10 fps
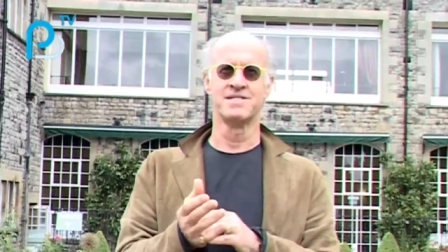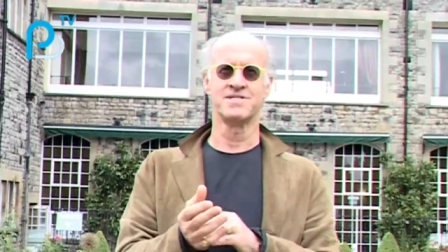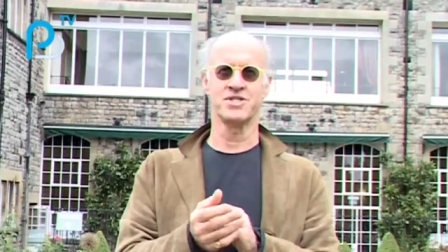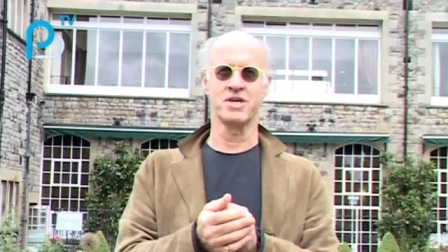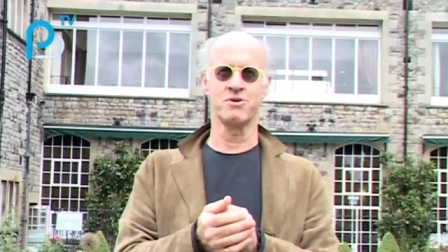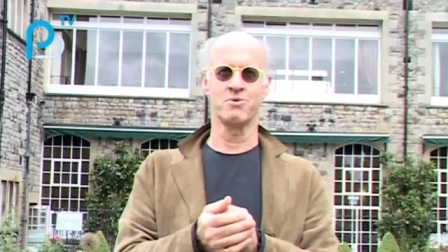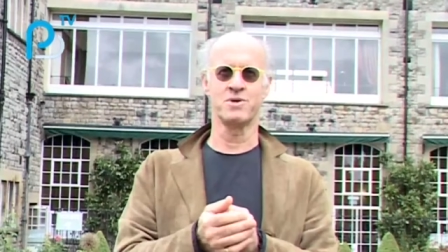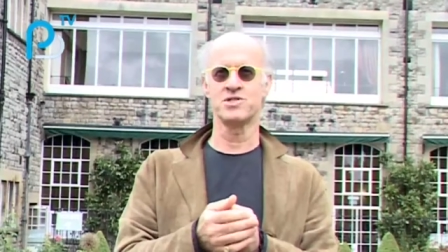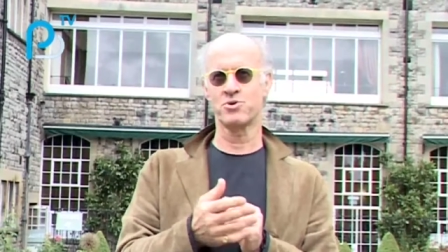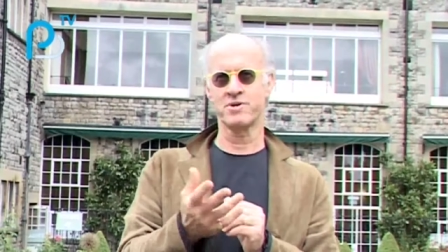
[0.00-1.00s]
So
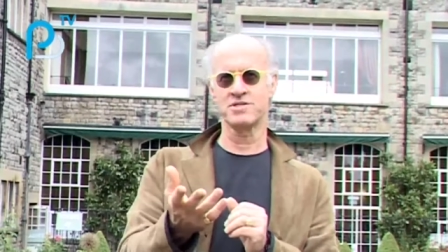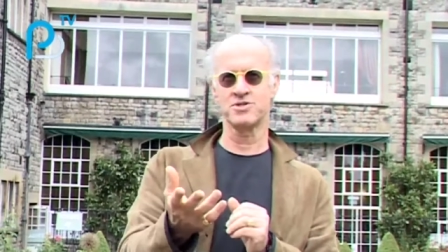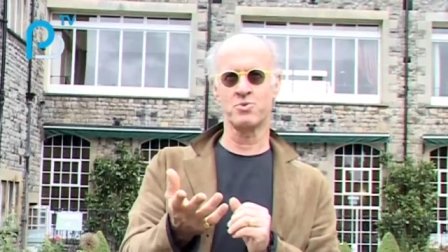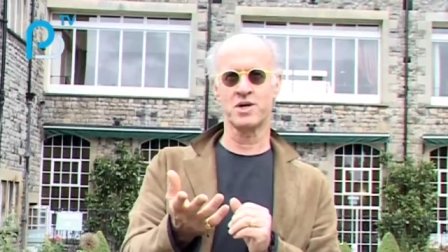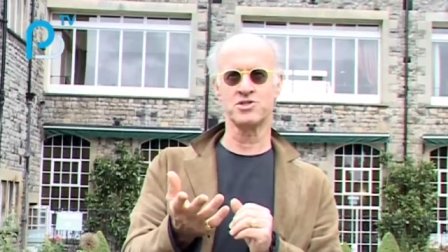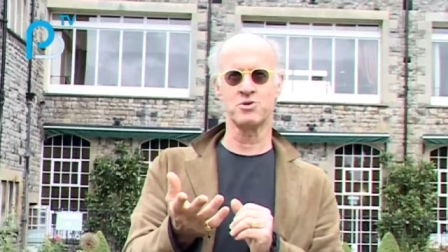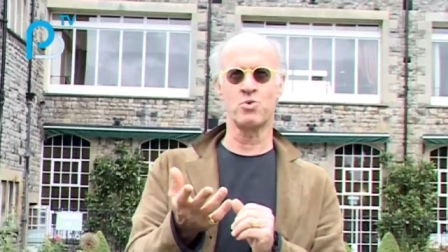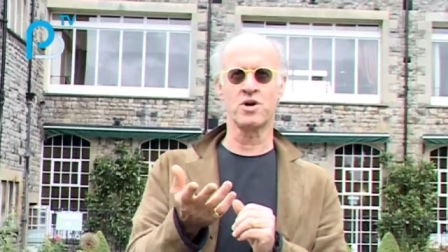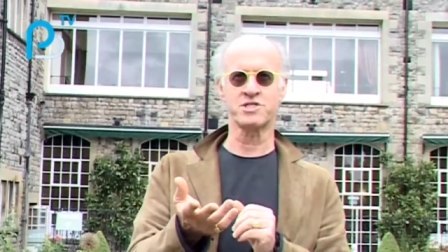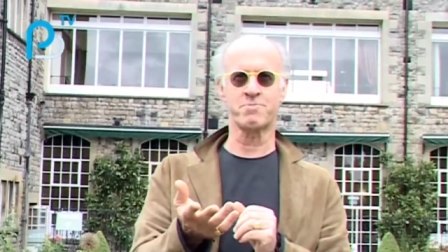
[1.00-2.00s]
we're talking to one or two
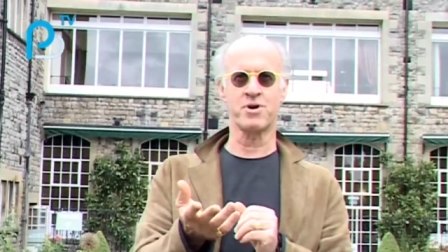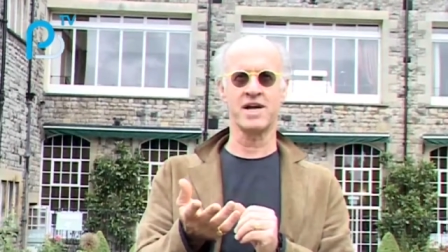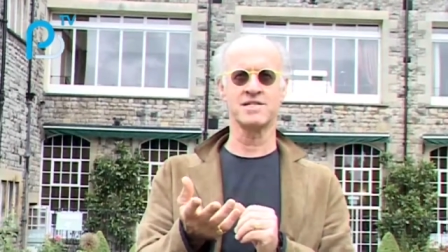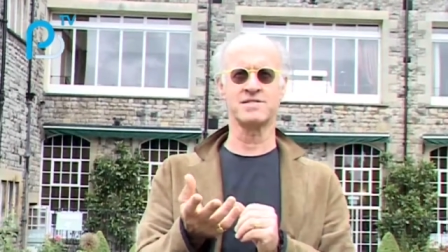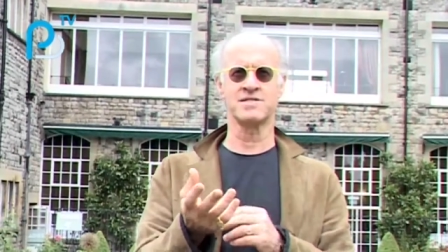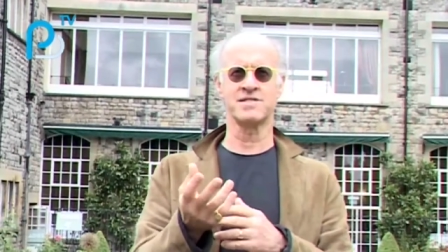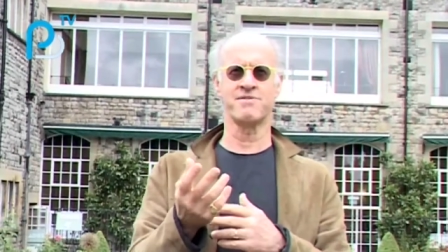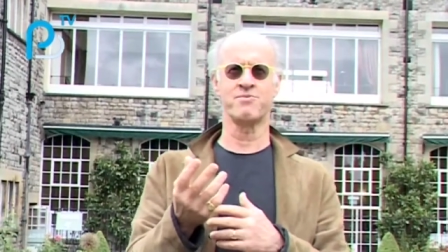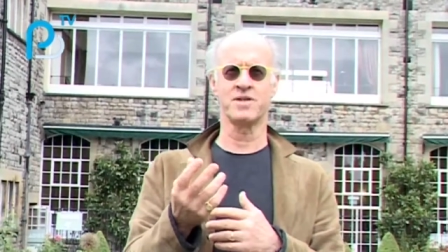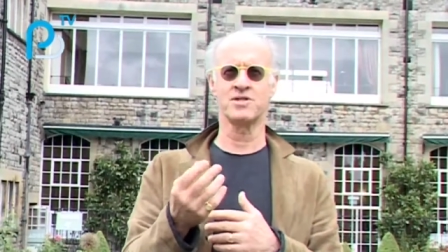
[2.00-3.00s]
watch brands to see
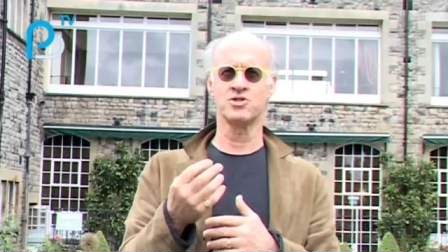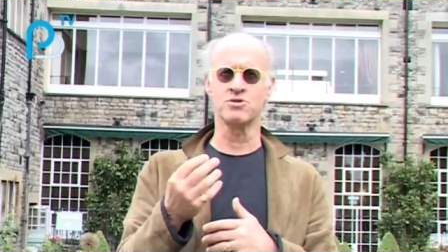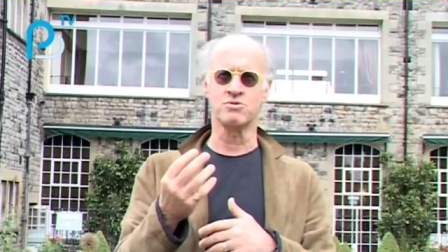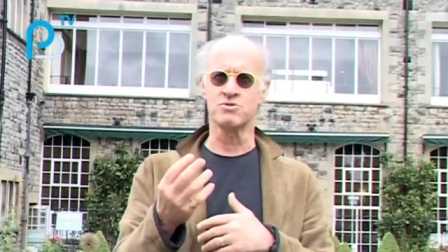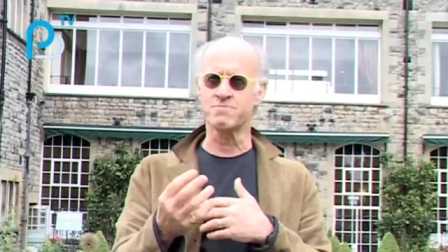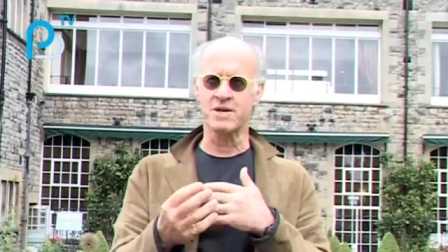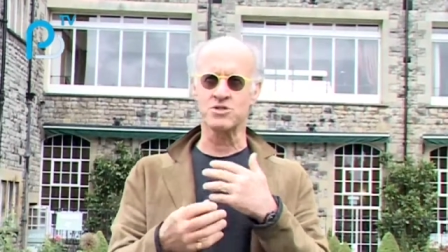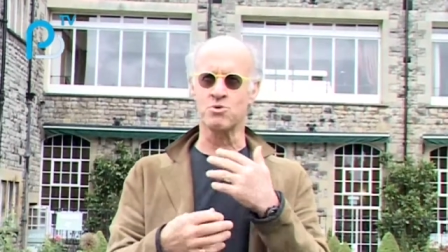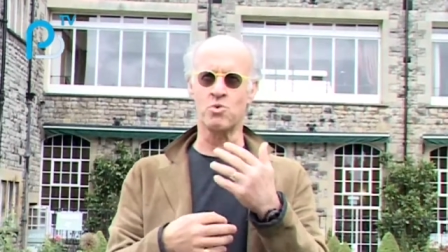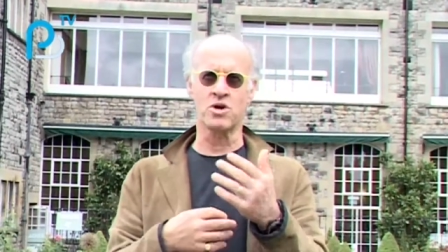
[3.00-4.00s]
if we could do
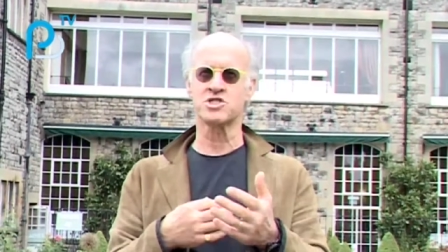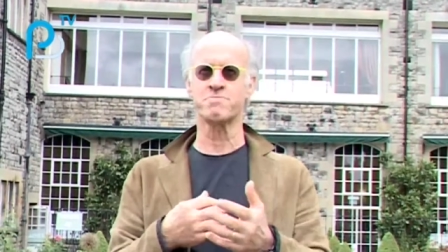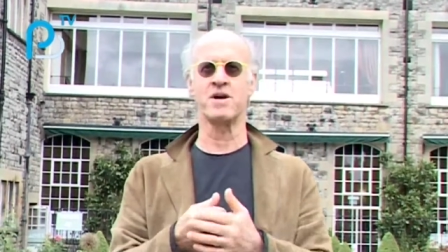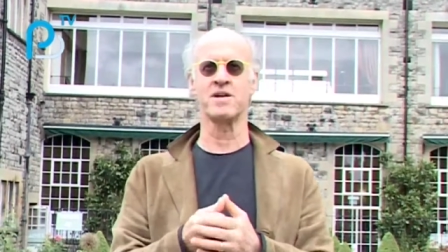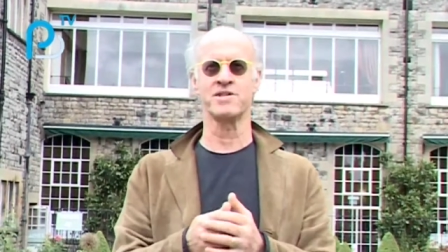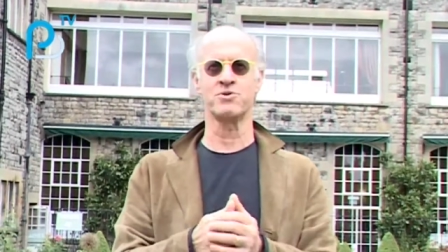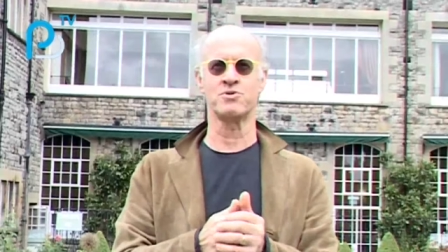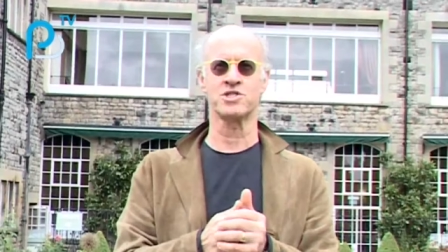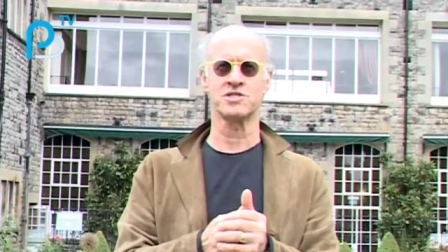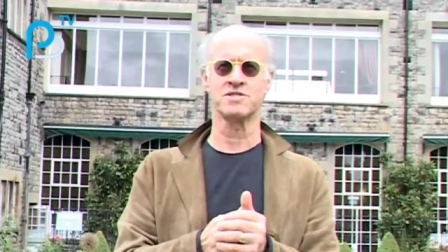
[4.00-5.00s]
special watch bargain
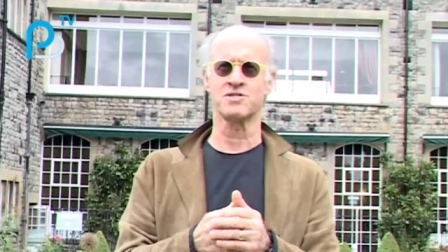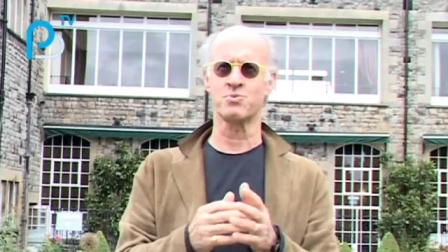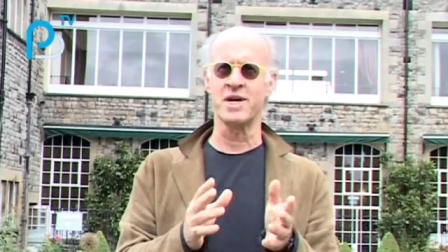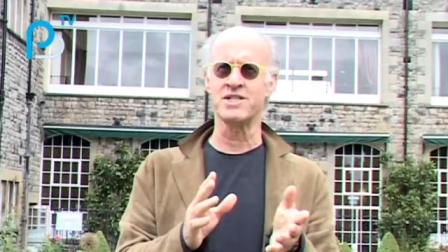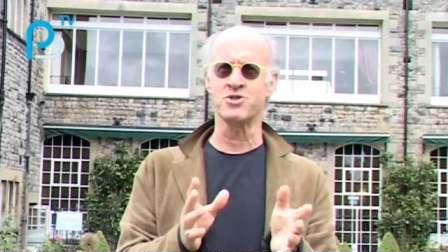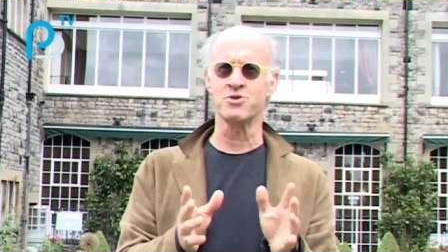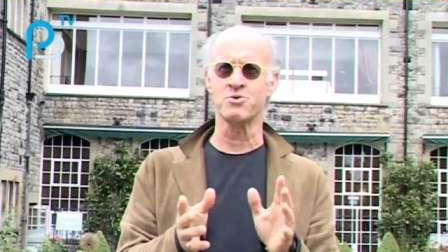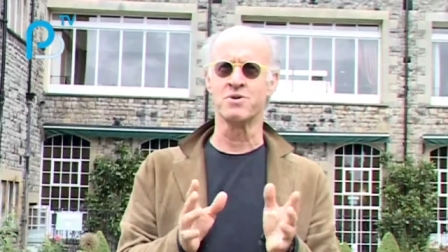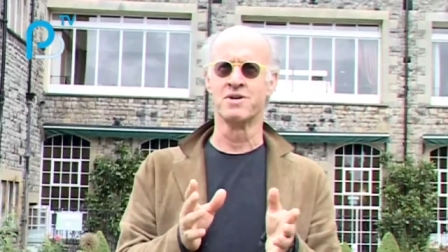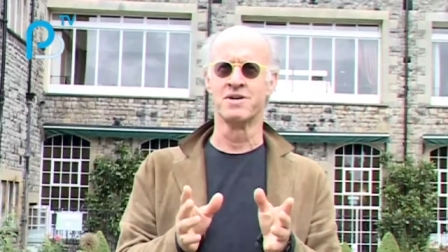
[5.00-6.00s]
auctions because where do
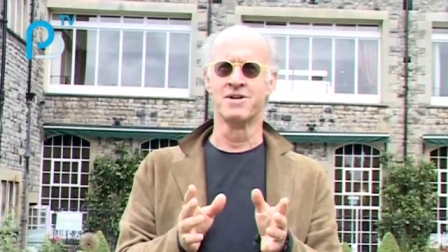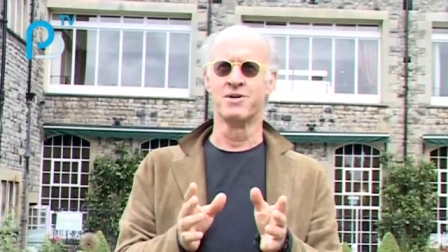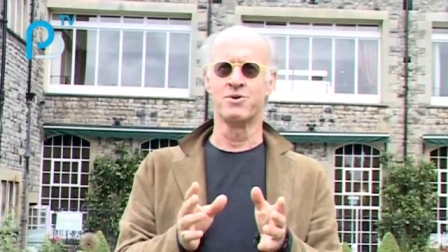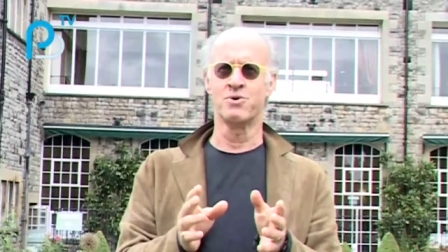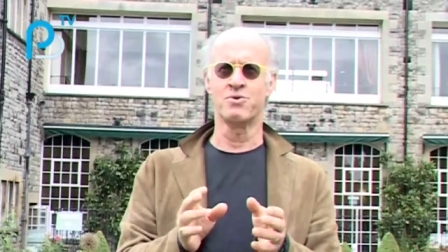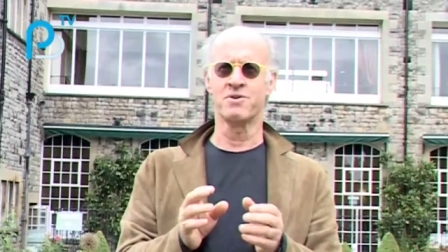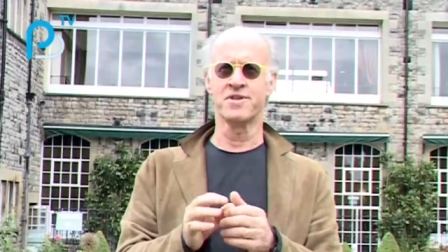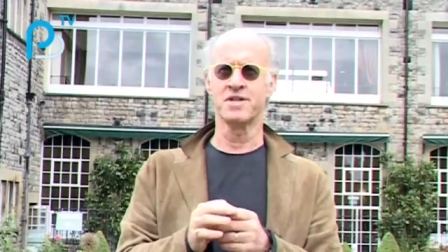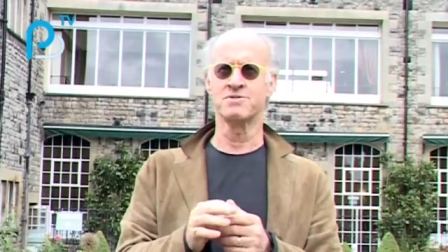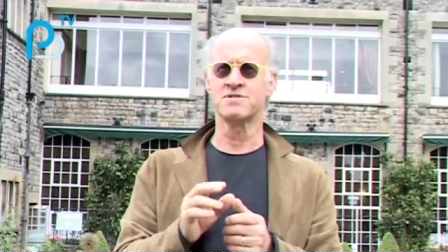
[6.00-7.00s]
all of
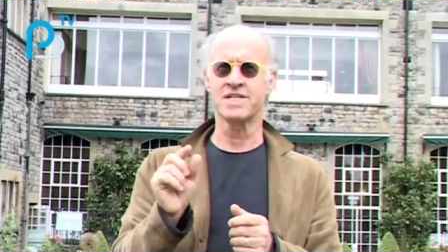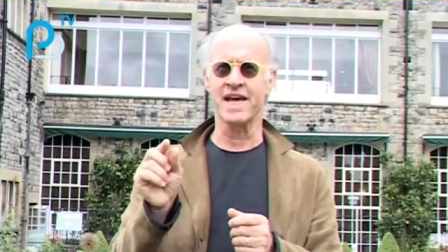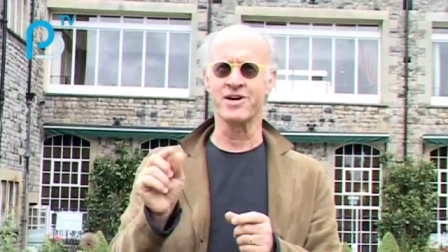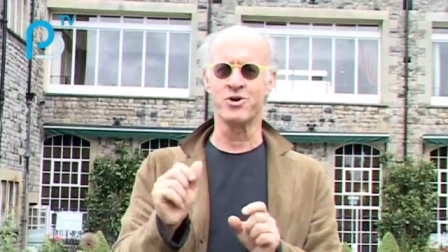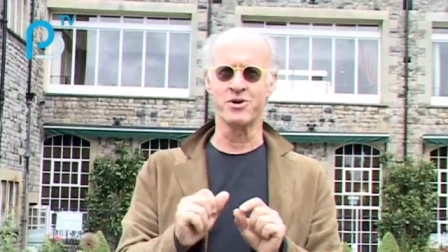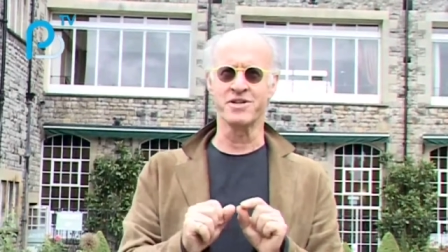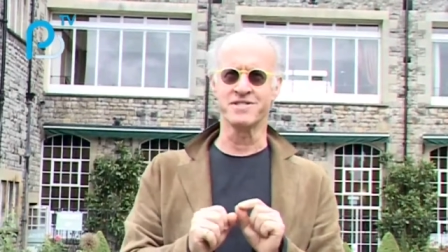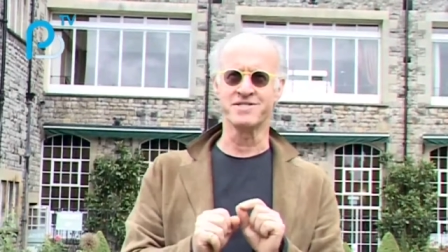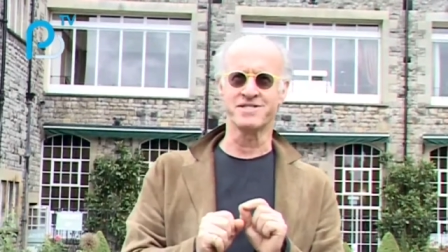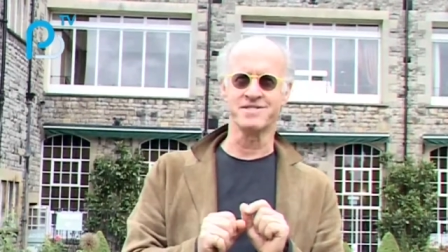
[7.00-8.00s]
those Tag
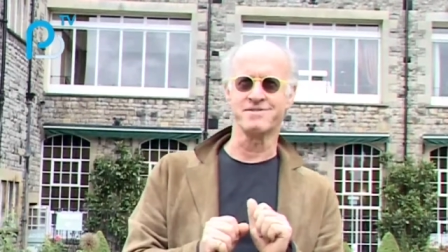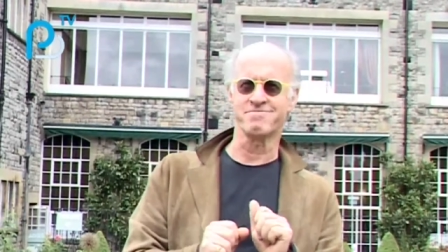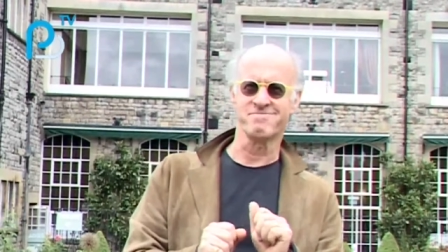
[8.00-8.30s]
Heuers and